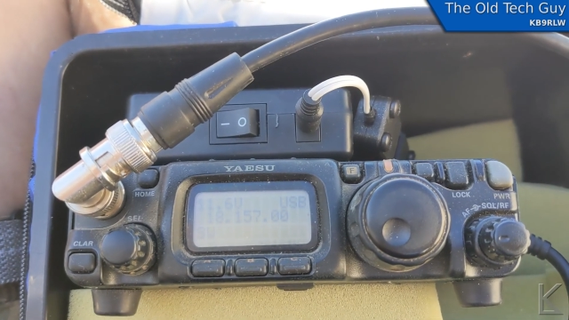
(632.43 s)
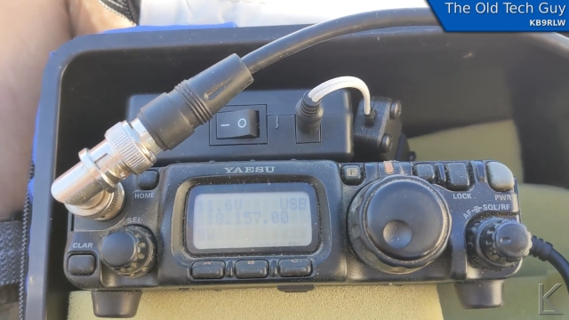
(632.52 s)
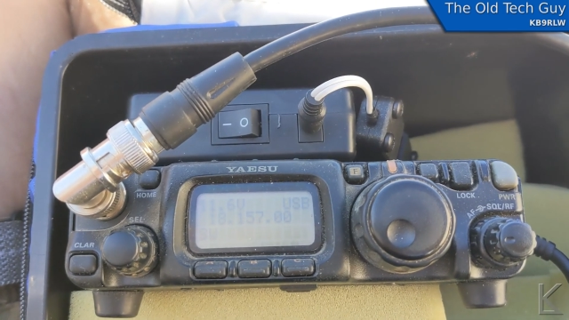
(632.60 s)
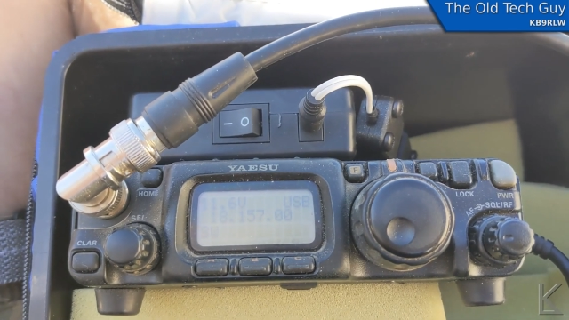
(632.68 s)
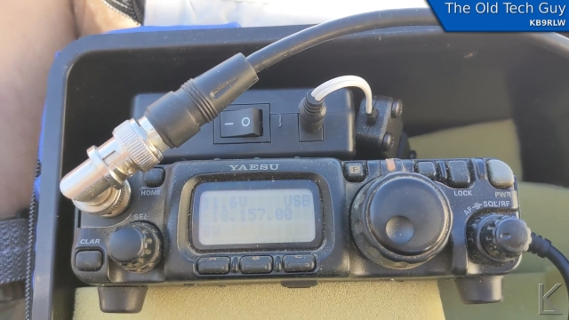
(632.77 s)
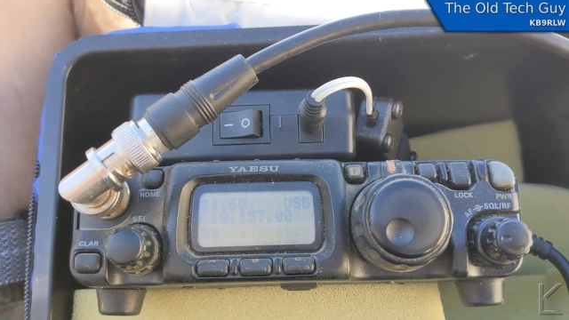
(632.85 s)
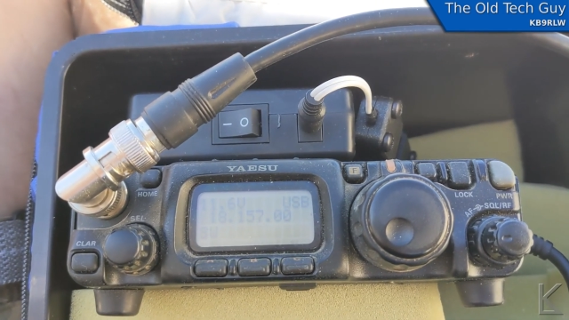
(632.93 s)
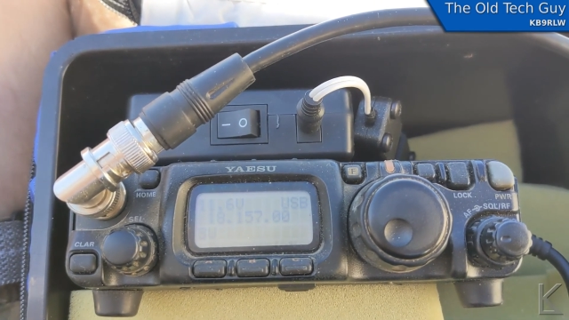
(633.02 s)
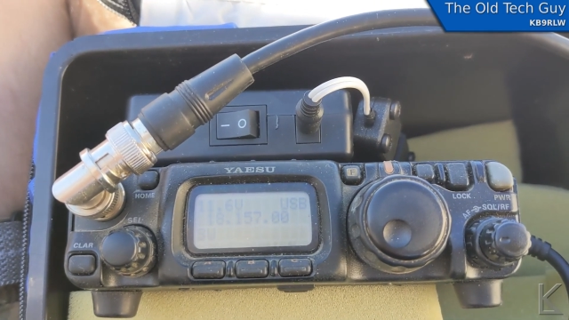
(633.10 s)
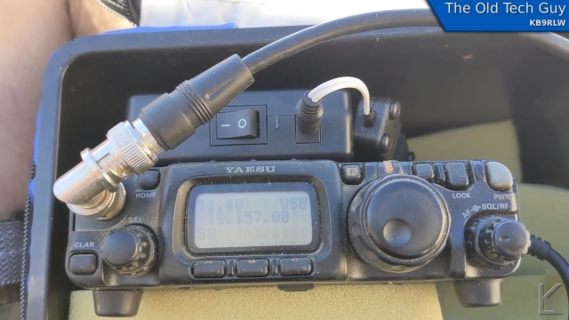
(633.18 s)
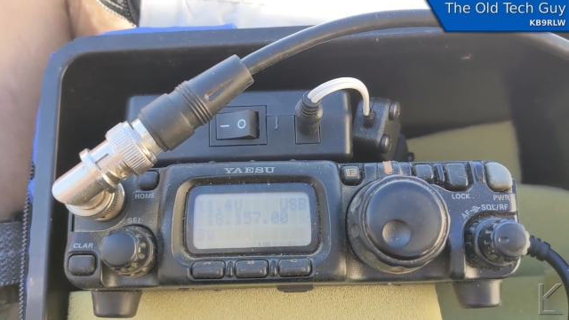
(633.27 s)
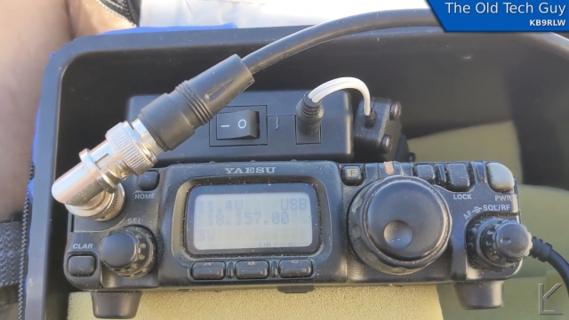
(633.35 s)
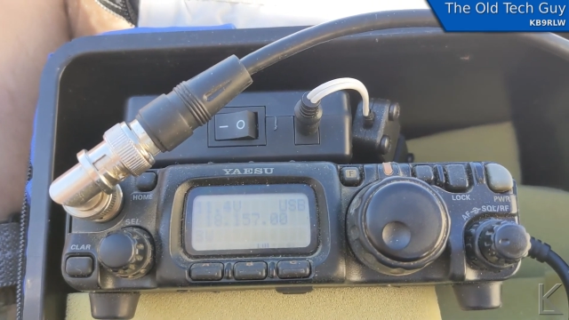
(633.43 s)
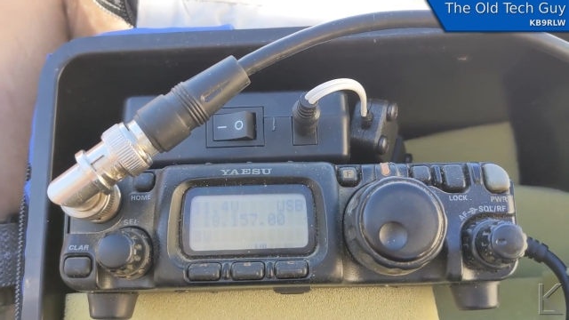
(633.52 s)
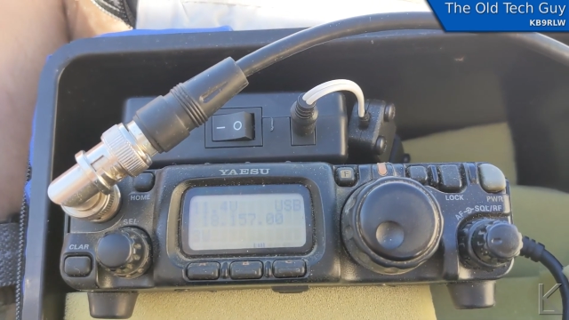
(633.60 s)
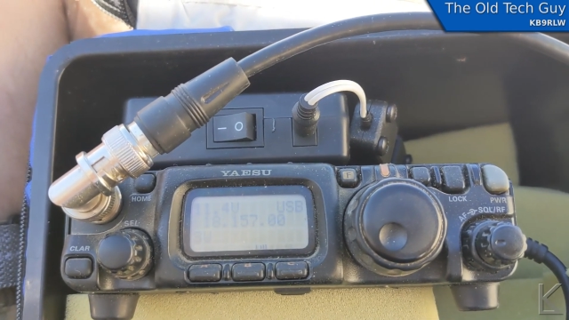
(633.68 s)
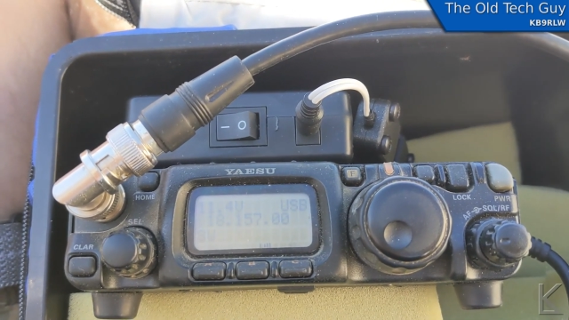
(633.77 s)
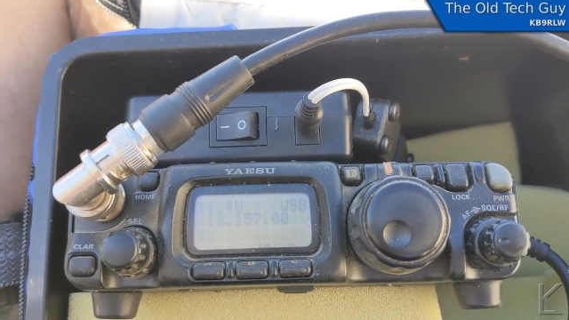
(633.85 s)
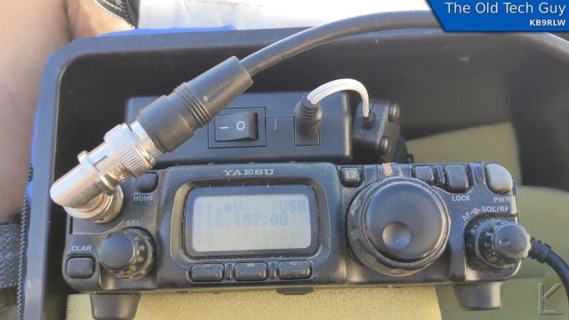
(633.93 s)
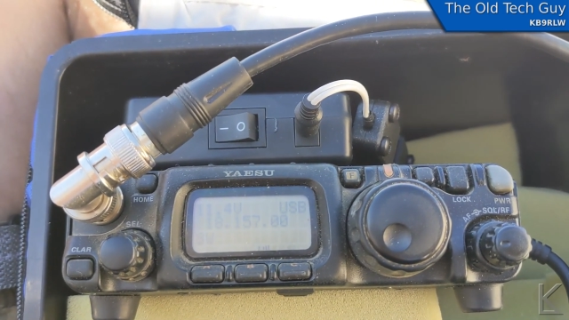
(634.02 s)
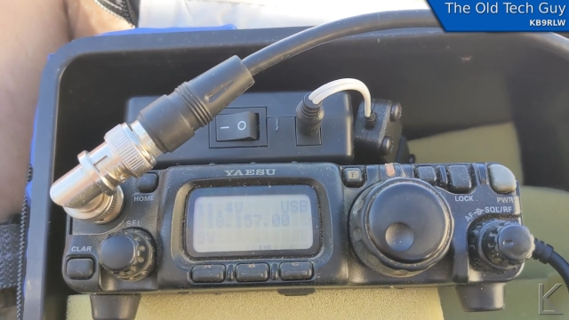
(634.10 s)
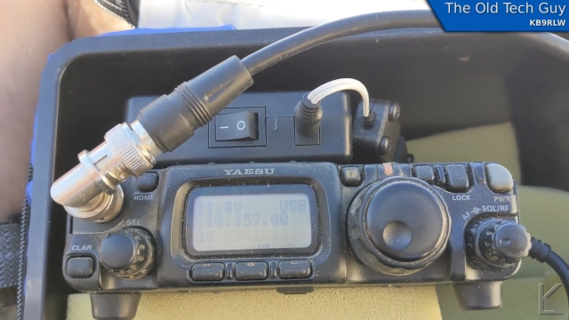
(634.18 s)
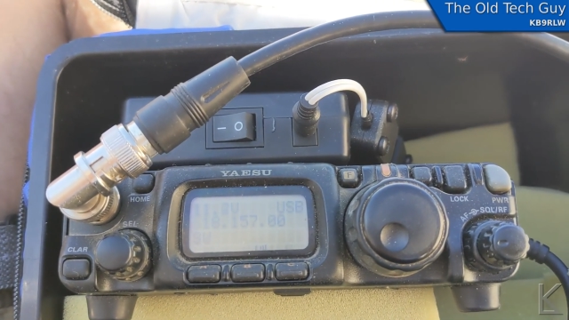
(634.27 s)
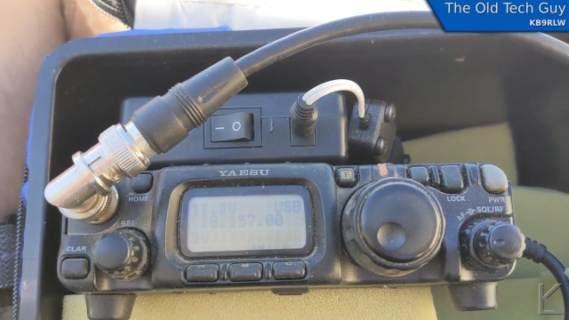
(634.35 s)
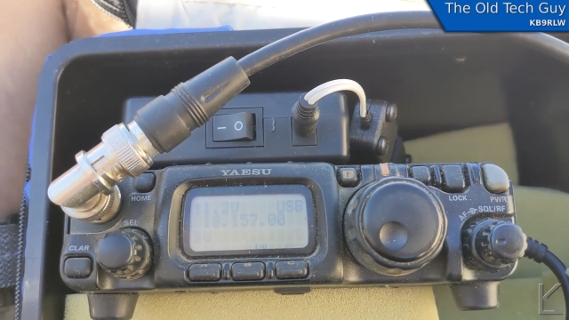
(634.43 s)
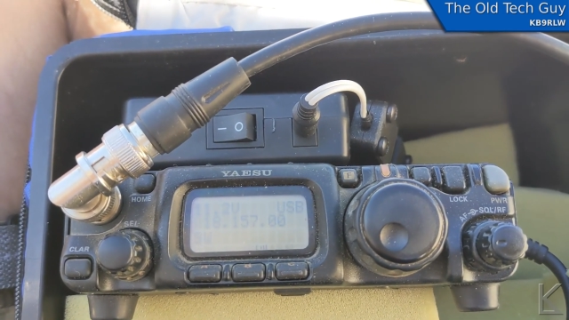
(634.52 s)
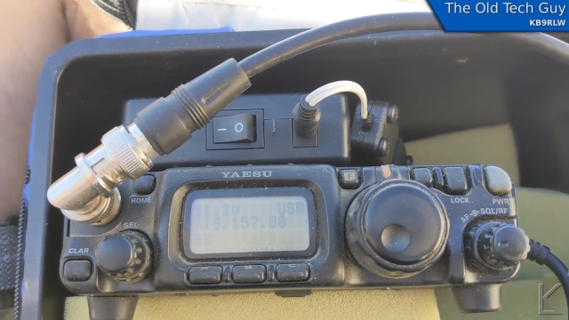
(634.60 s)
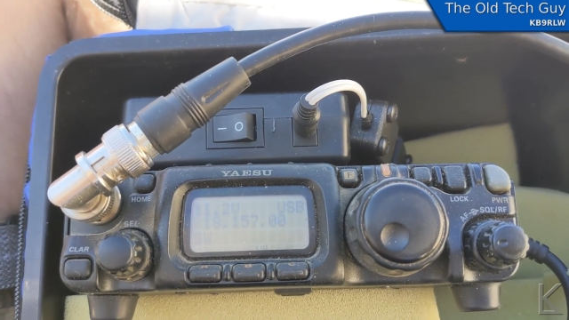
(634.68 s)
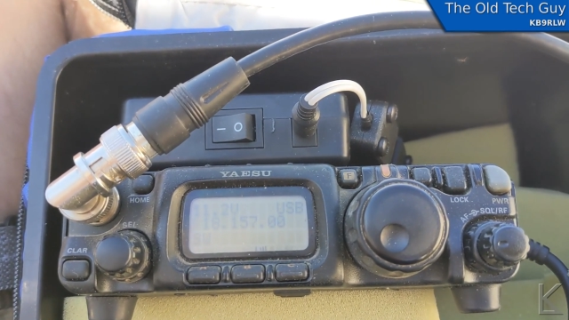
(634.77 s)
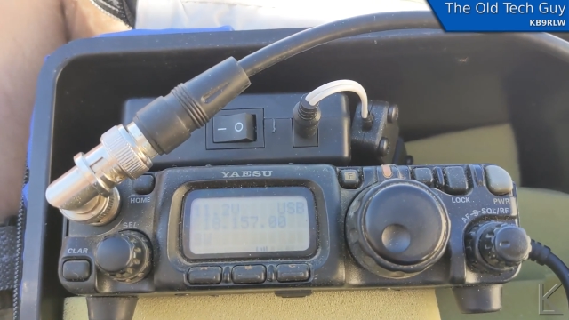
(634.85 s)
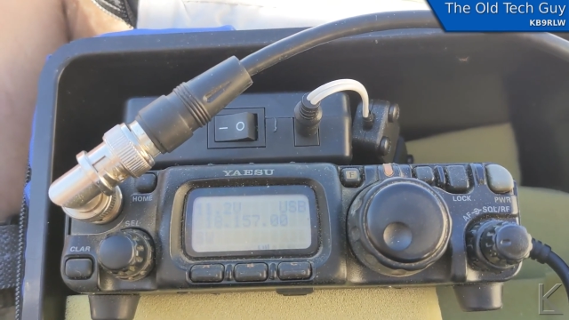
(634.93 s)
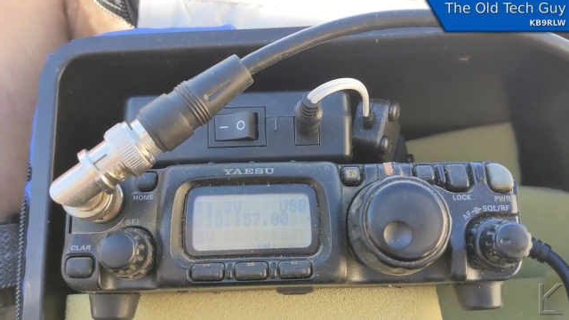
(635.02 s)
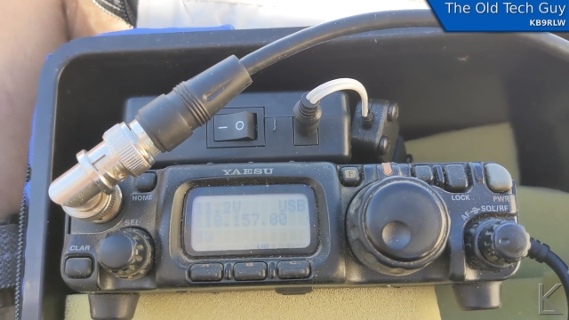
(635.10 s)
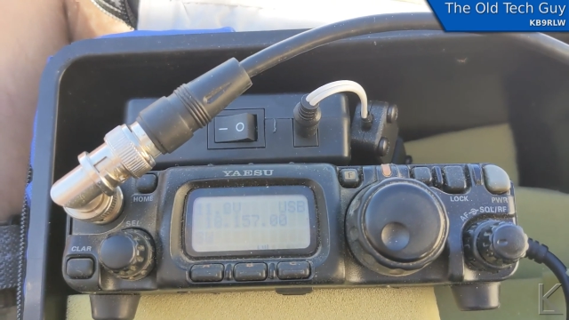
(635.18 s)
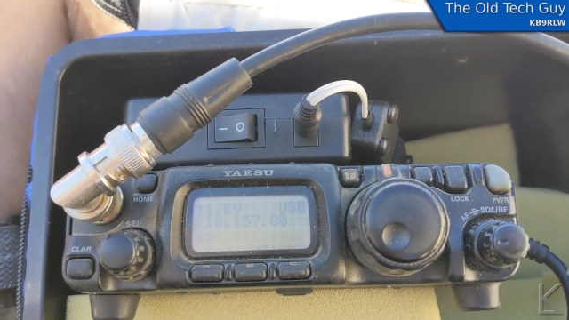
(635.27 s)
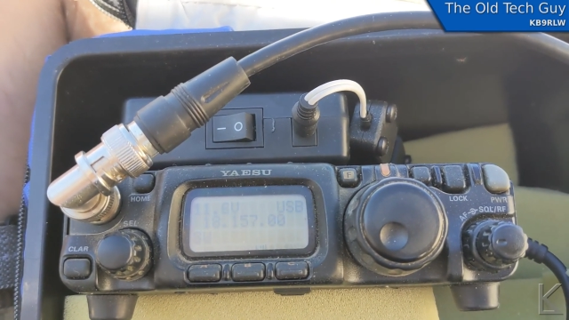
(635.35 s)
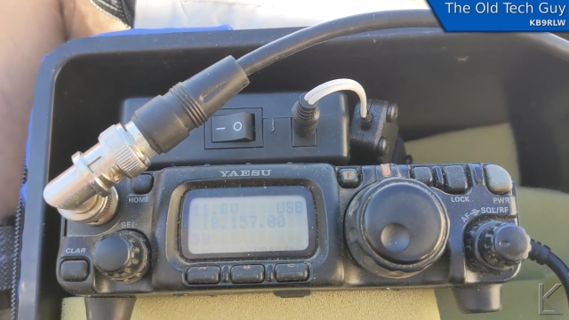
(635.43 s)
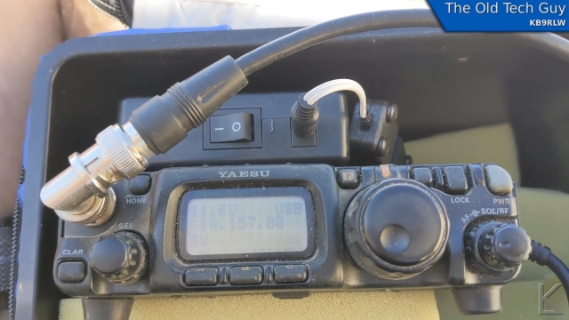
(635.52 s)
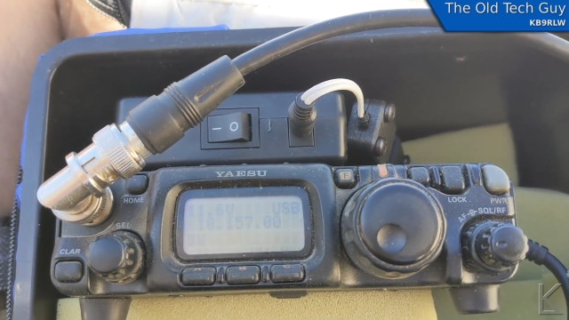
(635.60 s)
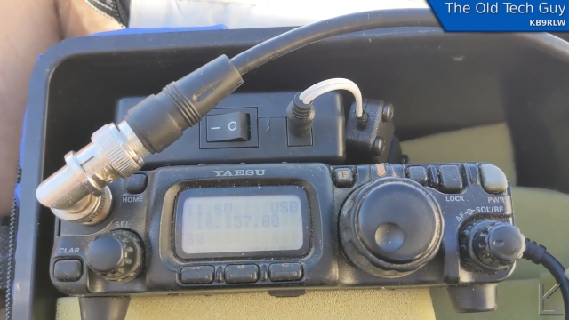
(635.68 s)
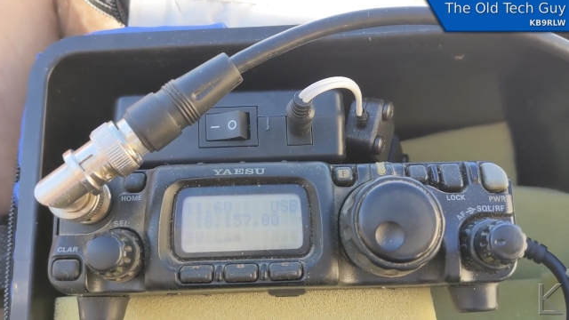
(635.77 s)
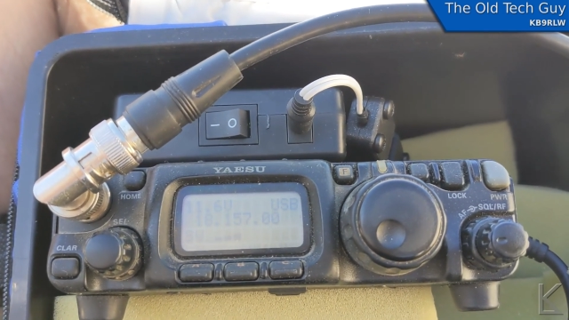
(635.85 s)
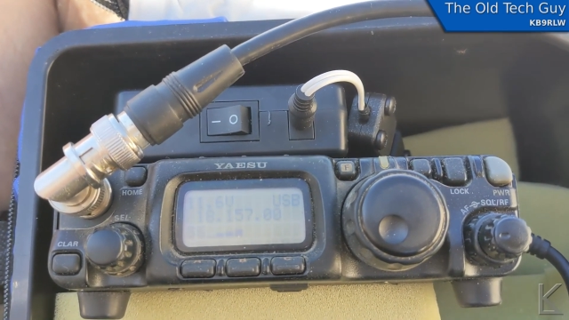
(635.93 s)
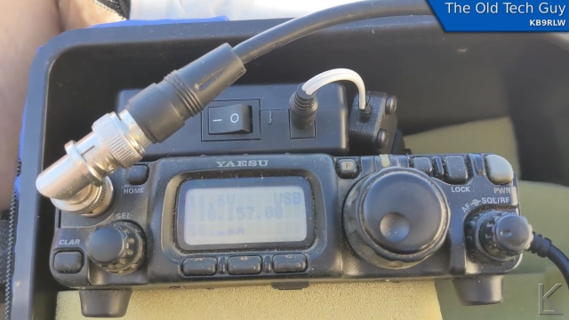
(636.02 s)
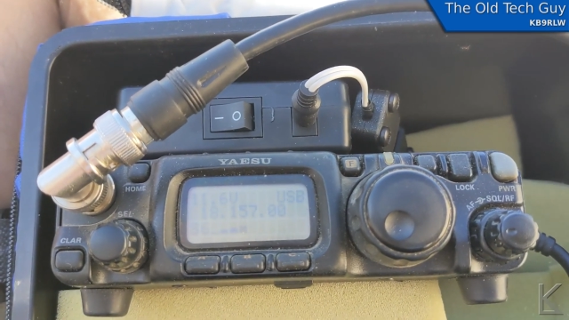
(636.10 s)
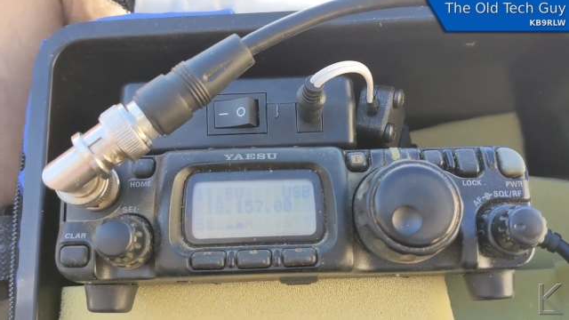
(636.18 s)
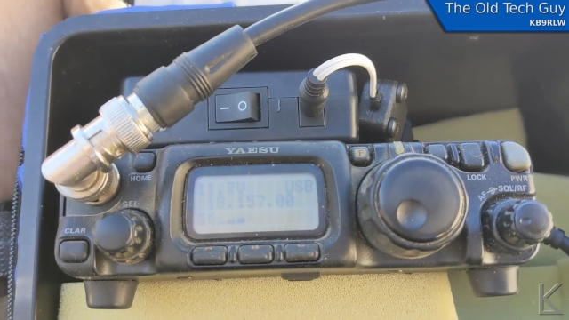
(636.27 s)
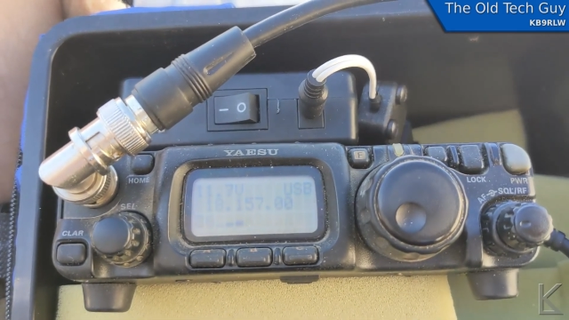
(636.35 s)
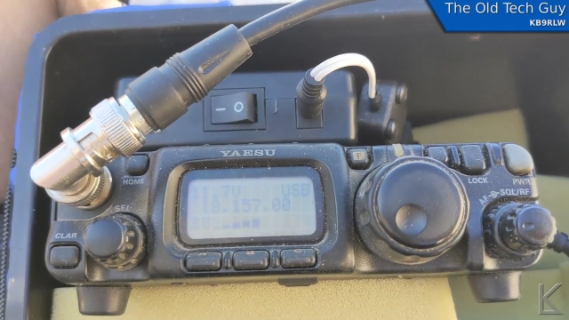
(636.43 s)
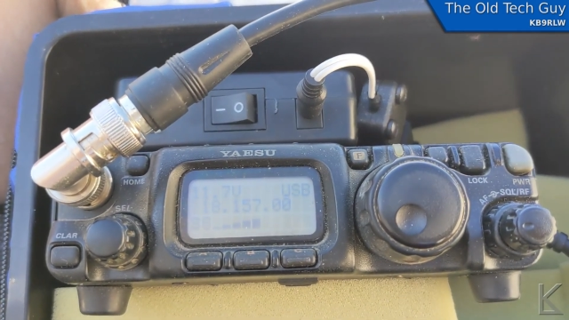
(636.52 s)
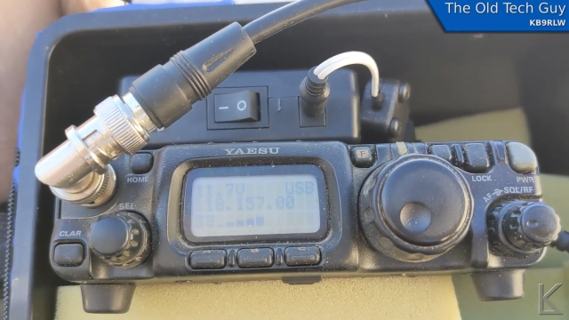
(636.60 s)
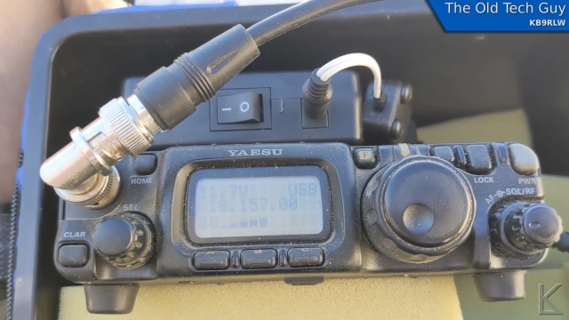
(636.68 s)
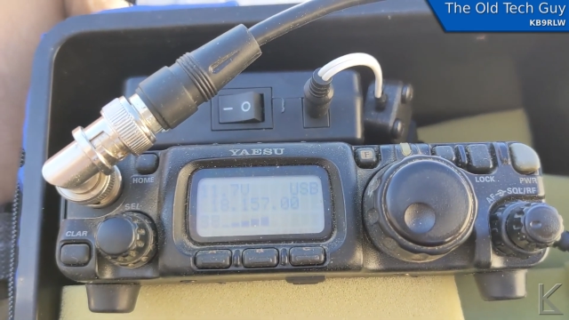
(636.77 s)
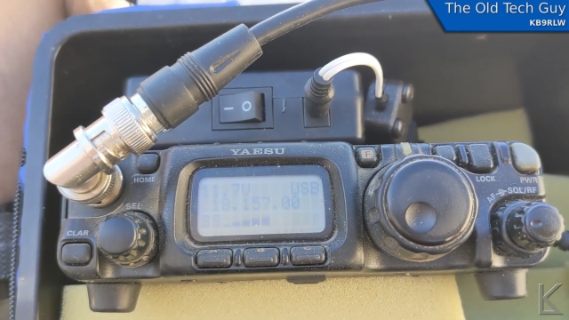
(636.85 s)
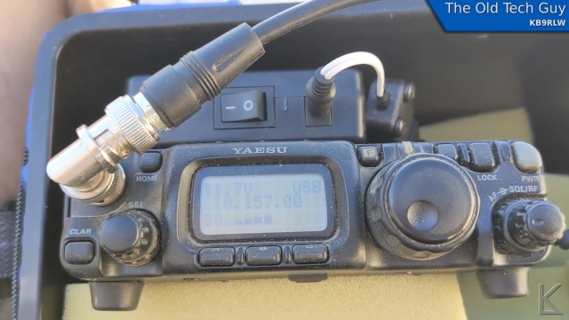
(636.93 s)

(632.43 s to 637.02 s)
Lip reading: Nobody's mouth can be seen.